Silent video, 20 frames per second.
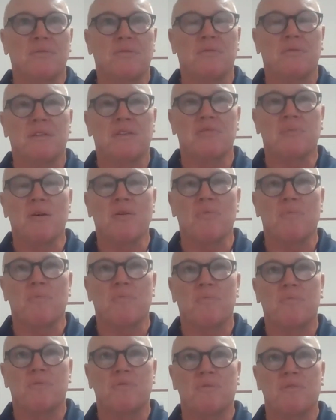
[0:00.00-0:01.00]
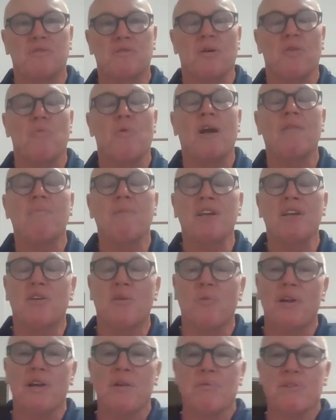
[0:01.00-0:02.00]
as my rugby
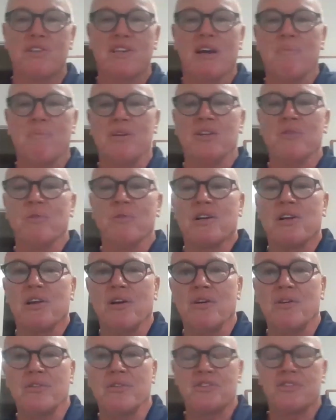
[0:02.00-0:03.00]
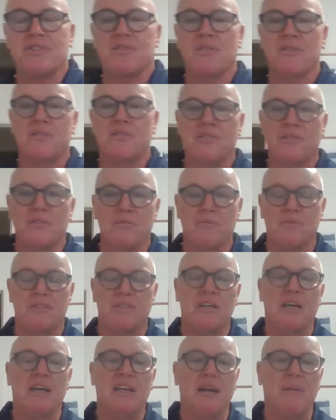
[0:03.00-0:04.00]
career was coming to a close, to
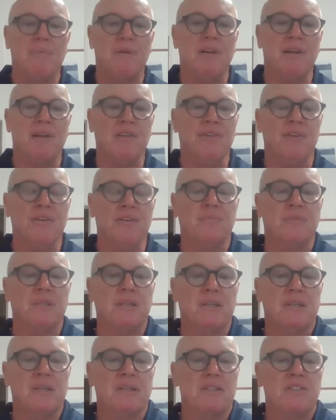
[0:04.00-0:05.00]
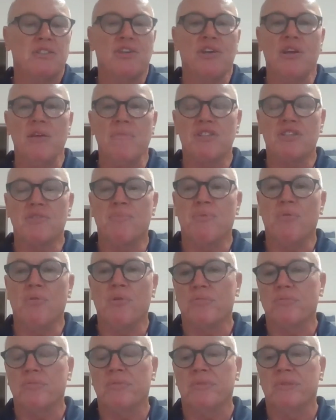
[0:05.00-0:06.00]
take up another team
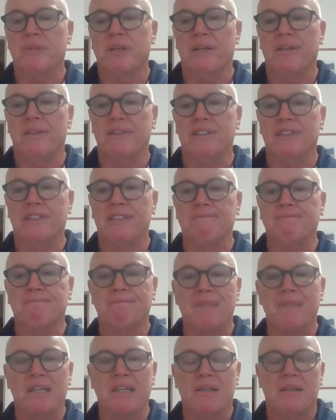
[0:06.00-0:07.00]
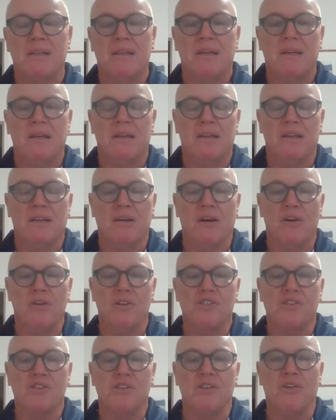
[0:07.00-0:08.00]
sport. And
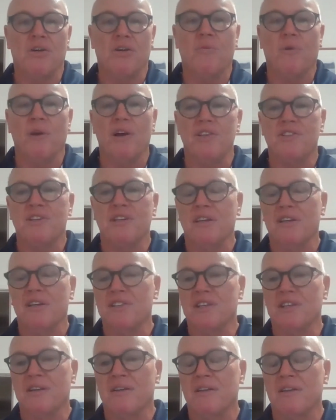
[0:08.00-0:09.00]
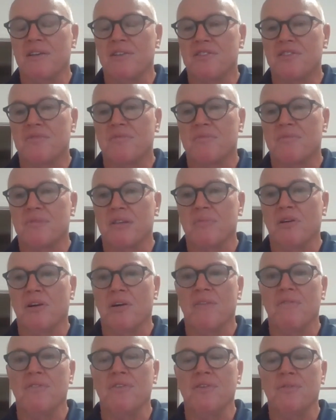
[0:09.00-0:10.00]
ocean yacht racing is in
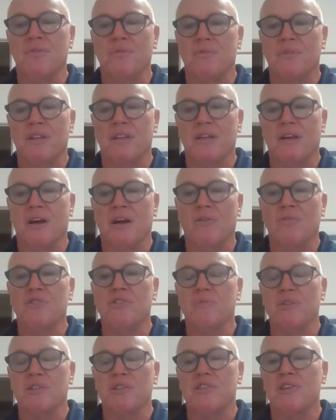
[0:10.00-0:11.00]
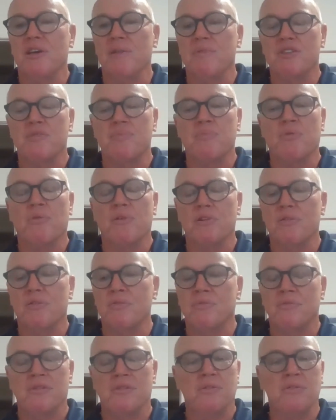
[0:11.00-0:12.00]
my view the ultimate team sport.
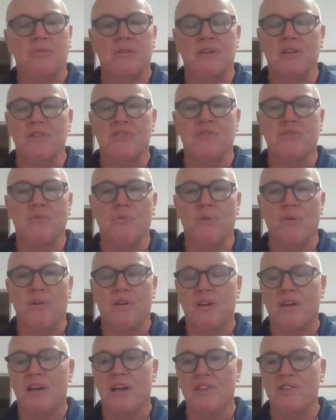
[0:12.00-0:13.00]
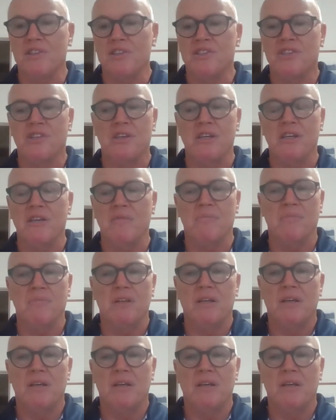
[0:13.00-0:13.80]
You need to work as a team.